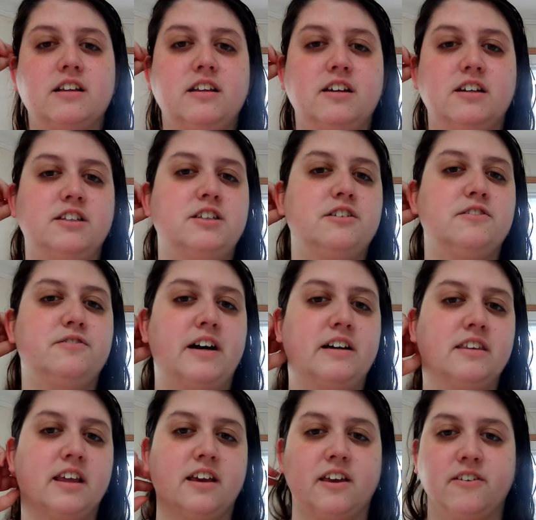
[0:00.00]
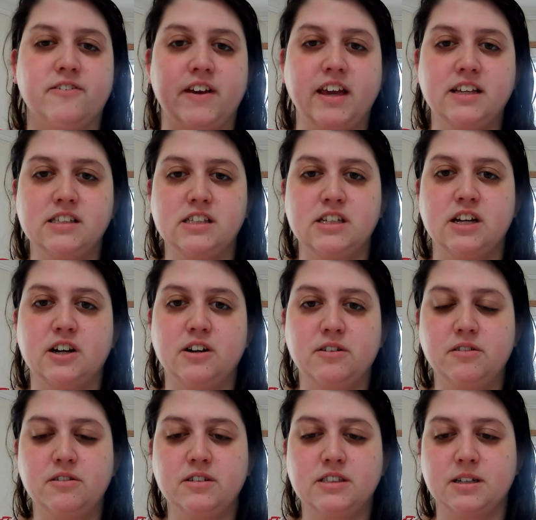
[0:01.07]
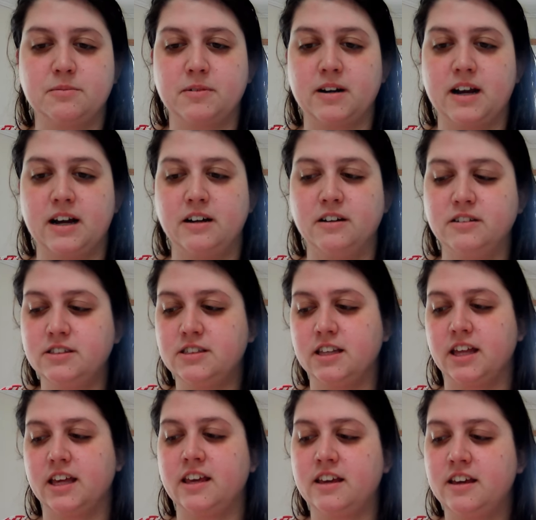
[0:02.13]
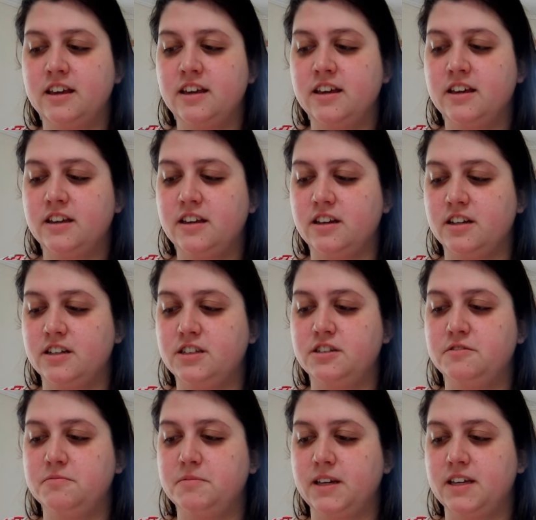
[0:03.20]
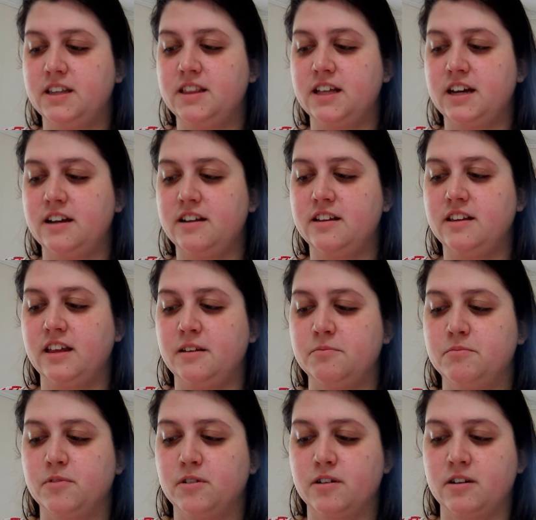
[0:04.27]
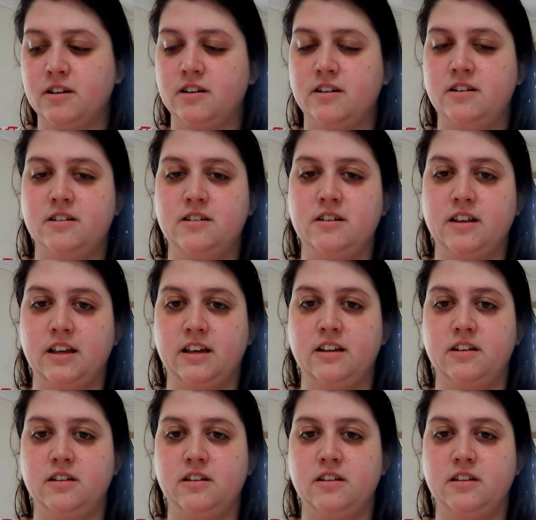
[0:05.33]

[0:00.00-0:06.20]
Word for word: Couldn't you find like fake snow somewhere else? Like, can you make it that like more like?